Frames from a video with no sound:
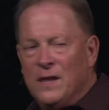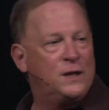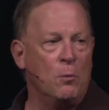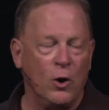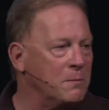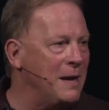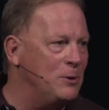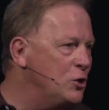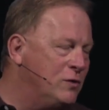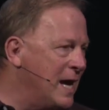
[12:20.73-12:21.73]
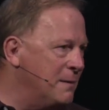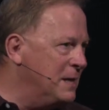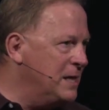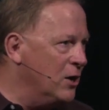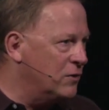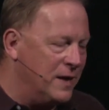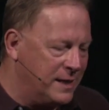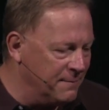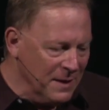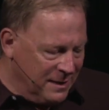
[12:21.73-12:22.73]
This morning, maybe you came in here
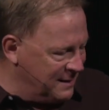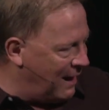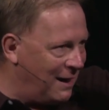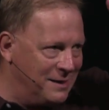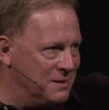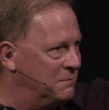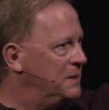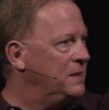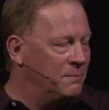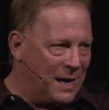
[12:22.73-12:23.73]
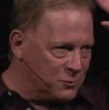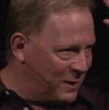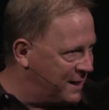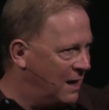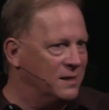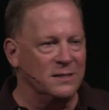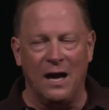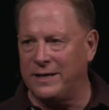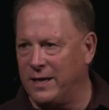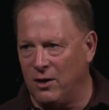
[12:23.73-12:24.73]
thinking, God is a million miles away. God does
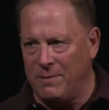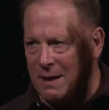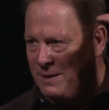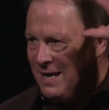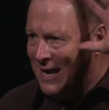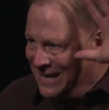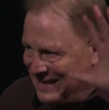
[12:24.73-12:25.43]
not care about me.